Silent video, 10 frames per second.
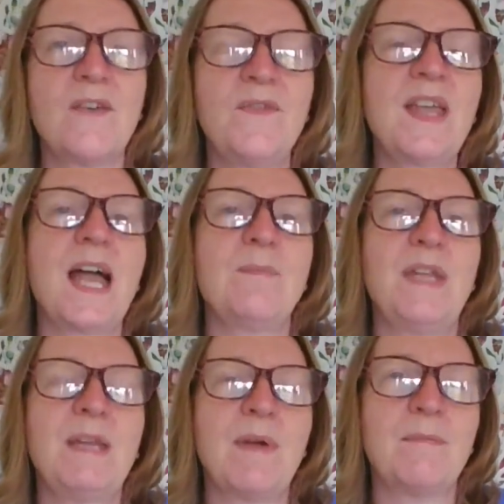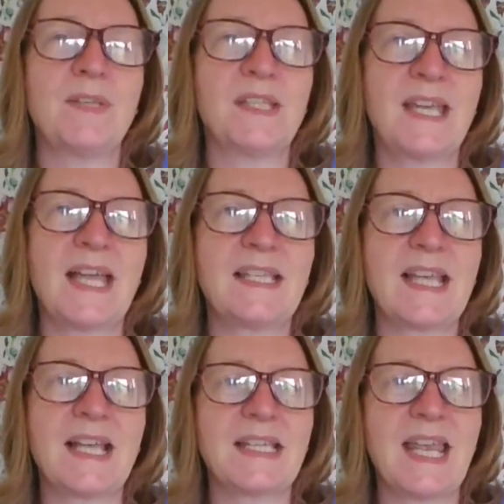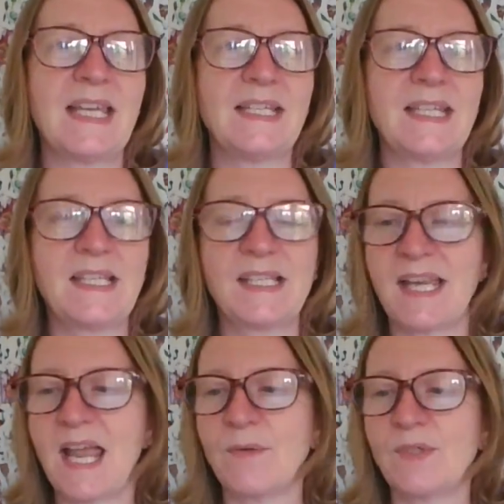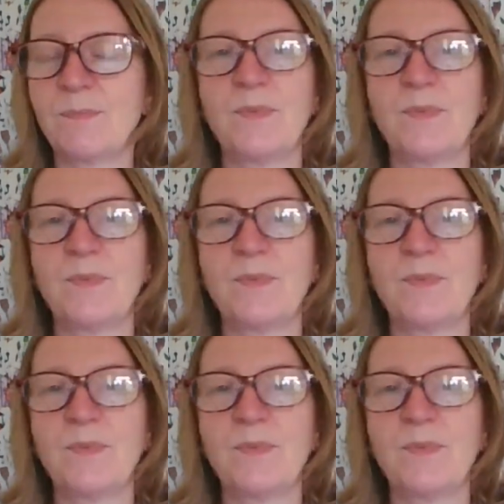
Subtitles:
VIP members get at a discount.